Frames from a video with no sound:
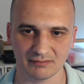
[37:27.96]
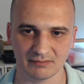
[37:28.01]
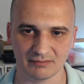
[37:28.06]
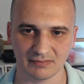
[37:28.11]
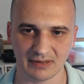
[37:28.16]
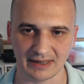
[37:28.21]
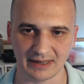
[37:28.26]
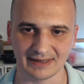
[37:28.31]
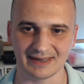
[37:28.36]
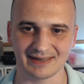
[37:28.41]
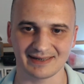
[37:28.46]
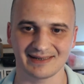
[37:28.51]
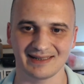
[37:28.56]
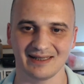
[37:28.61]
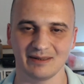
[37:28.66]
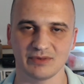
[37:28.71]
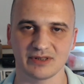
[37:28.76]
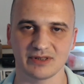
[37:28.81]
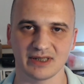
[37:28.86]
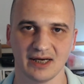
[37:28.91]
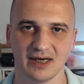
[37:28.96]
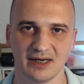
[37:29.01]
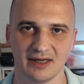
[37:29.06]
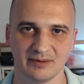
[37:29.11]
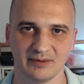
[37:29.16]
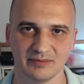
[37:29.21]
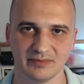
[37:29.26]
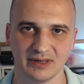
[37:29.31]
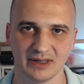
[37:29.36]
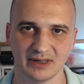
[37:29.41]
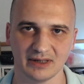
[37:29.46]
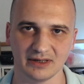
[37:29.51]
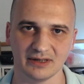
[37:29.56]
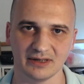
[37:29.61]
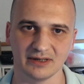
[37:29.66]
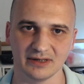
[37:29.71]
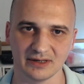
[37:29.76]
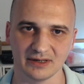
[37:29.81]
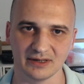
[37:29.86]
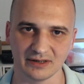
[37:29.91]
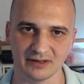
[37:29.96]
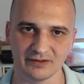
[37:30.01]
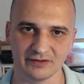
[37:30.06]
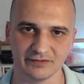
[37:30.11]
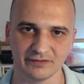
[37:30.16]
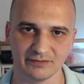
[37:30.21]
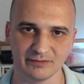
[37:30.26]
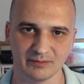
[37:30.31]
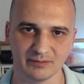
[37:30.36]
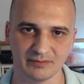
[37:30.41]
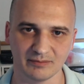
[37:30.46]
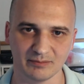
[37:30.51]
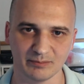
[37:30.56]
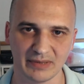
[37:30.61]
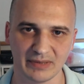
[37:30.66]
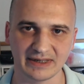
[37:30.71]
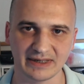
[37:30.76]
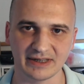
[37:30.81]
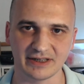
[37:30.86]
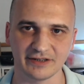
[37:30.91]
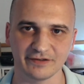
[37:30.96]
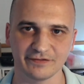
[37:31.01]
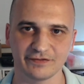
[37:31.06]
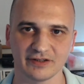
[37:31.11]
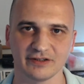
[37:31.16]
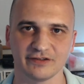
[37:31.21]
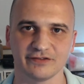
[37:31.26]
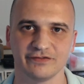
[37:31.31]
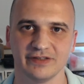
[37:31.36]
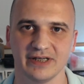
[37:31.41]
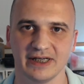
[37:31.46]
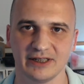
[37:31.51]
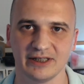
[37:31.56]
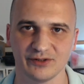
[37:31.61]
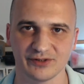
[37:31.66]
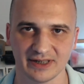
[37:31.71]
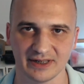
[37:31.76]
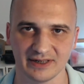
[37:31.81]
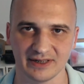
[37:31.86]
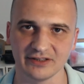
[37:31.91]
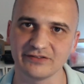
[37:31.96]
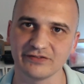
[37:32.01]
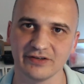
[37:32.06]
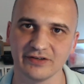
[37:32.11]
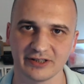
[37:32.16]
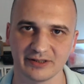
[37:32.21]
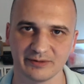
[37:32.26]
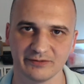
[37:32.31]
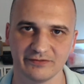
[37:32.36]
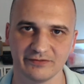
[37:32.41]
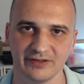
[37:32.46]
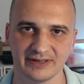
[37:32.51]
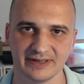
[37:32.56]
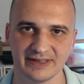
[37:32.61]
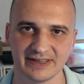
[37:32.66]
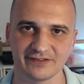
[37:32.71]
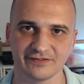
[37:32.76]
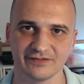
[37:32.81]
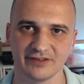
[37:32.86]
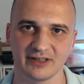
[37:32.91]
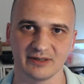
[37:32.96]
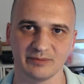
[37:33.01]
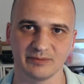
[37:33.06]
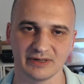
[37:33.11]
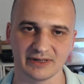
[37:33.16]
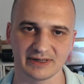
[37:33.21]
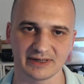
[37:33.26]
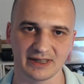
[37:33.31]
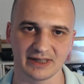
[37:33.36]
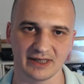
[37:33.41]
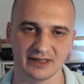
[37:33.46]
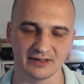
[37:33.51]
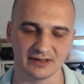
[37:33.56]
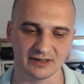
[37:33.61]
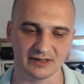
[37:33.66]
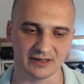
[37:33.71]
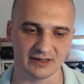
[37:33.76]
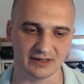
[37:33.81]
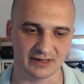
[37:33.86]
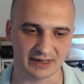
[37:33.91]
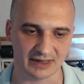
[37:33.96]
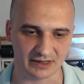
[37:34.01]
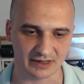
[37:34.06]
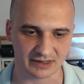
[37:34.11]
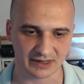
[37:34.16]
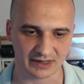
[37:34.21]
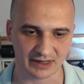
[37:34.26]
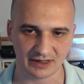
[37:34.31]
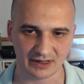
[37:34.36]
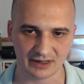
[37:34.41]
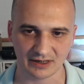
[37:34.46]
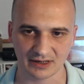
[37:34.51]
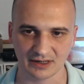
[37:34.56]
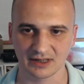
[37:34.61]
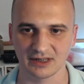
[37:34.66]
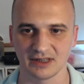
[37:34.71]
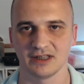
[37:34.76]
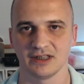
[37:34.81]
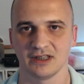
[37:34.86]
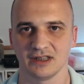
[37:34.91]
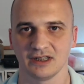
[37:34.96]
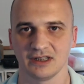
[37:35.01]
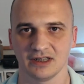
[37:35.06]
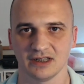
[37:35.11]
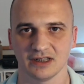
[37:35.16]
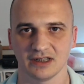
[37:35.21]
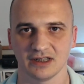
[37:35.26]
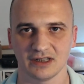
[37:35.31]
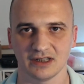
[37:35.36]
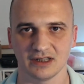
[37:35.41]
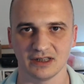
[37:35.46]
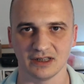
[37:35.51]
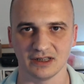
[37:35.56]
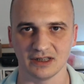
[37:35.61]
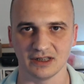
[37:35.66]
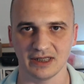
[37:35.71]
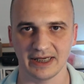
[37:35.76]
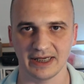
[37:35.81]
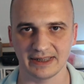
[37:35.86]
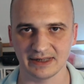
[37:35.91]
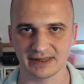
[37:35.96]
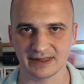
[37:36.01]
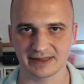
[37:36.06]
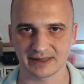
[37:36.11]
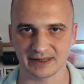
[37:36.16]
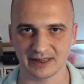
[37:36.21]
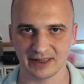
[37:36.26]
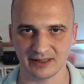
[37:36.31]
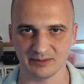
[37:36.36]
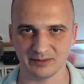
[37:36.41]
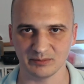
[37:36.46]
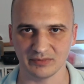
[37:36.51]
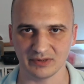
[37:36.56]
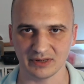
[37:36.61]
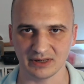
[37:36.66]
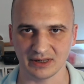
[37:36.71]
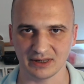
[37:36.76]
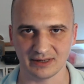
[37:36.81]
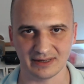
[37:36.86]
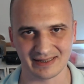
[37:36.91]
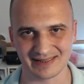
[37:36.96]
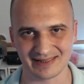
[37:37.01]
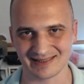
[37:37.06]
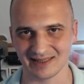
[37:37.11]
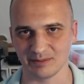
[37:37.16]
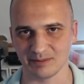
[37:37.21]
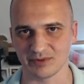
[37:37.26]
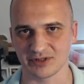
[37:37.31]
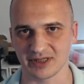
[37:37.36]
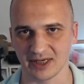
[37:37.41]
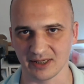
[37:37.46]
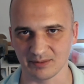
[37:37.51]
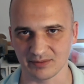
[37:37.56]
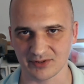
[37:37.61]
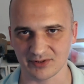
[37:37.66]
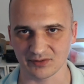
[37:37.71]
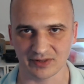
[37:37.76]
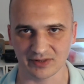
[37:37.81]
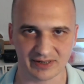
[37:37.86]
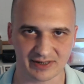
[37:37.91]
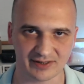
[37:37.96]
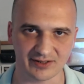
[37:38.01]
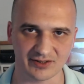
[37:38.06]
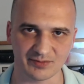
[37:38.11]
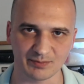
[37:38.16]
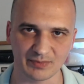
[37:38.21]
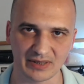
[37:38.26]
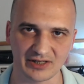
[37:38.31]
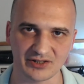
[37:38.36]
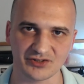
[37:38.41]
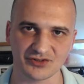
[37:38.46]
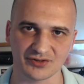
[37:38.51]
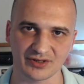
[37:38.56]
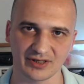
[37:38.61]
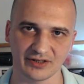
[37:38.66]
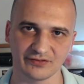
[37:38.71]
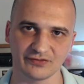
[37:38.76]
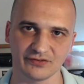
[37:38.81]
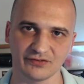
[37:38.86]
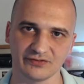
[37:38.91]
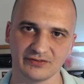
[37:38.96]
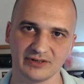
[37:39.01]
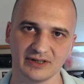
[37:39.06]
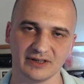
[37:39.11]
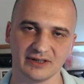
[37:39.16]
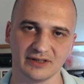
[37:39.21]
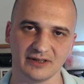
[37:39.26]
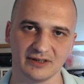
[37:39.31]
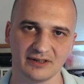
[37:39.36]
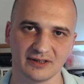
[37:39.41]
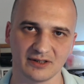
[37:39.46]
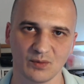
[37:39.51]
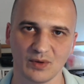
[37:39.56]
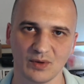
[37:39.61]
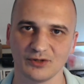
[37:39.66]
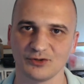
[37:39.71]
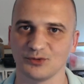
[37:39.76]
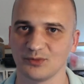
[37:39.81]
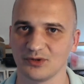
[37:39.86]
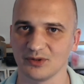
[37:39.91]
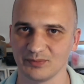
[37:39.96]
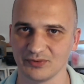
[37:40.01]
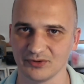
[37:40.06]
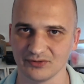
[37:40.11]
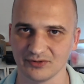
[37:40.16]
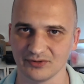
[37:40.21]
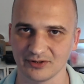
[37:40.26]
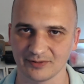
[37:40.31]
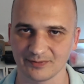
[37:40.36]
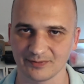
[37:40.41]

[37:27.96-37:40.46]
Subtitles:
at the same time, and many different values that these variables can take at the same time. So this is the main strength of the quantum computer.